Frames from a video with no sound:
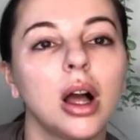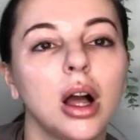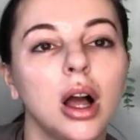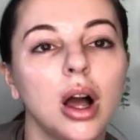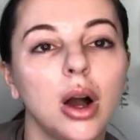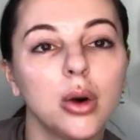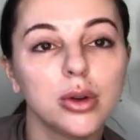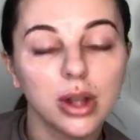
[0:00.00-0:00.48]

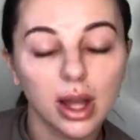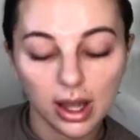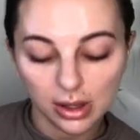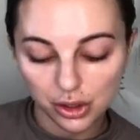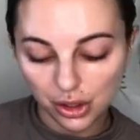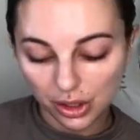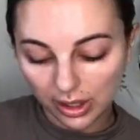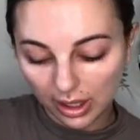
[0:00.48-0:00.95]
Oh, uh,
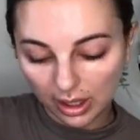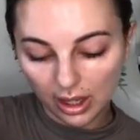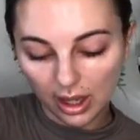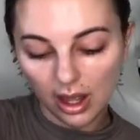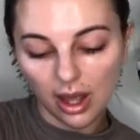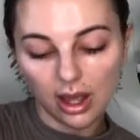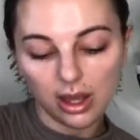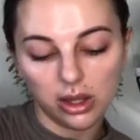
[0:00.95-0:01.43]

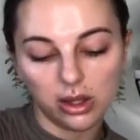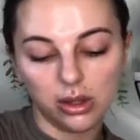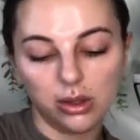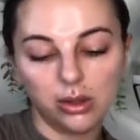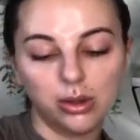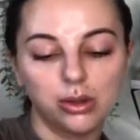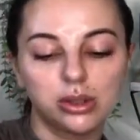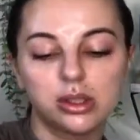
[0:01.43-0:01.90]
Jelena, I
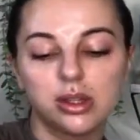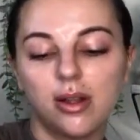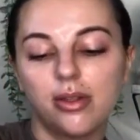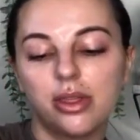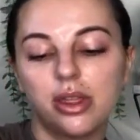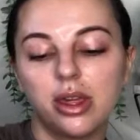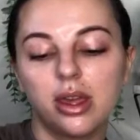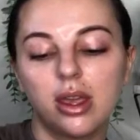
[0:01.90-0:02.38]
used
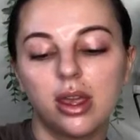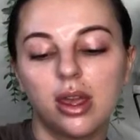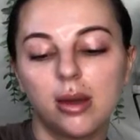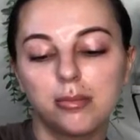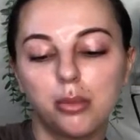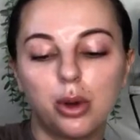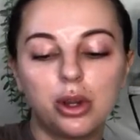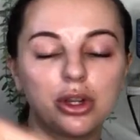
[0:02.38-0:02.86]
the
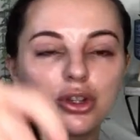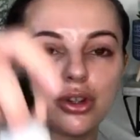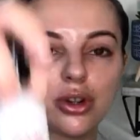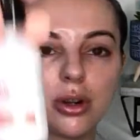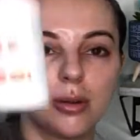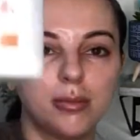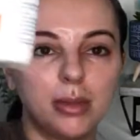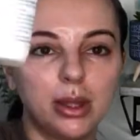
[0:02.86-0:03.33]

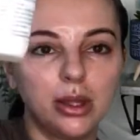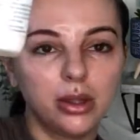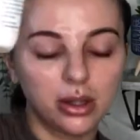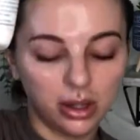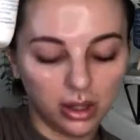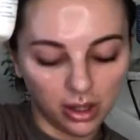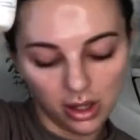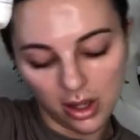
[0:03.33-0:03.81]
Moisture
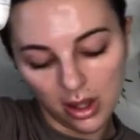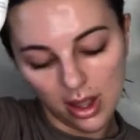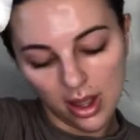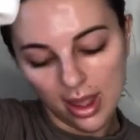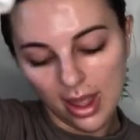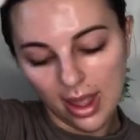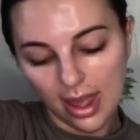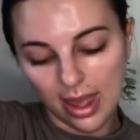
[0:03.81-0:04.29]
Milk
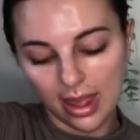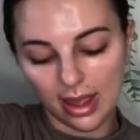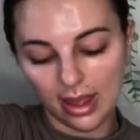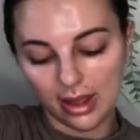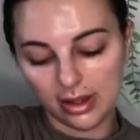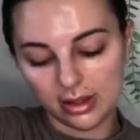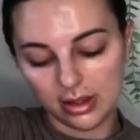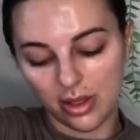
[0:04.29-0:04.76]

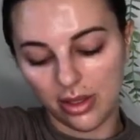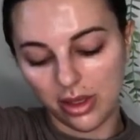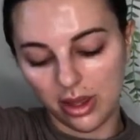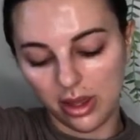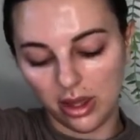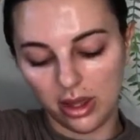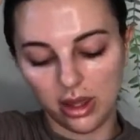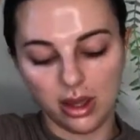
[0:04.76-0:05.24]
and
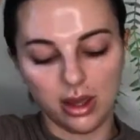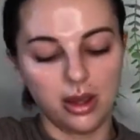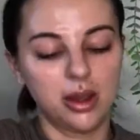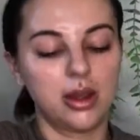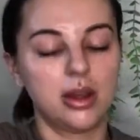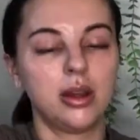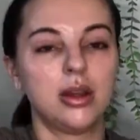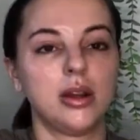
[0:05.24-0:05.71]
the
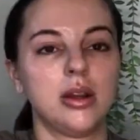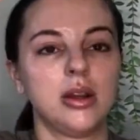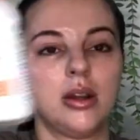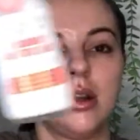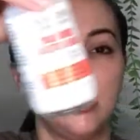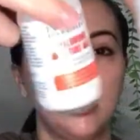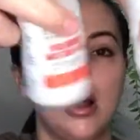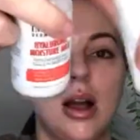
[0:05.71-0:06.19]

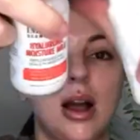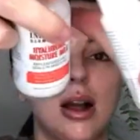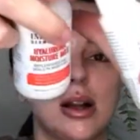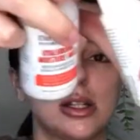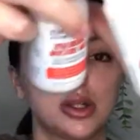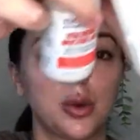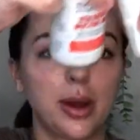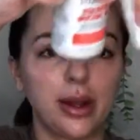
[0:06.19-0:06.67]
uh,
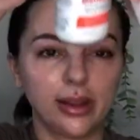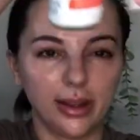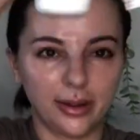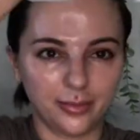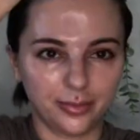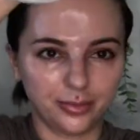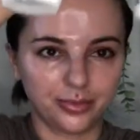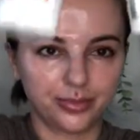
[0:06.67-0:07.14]
Squalene.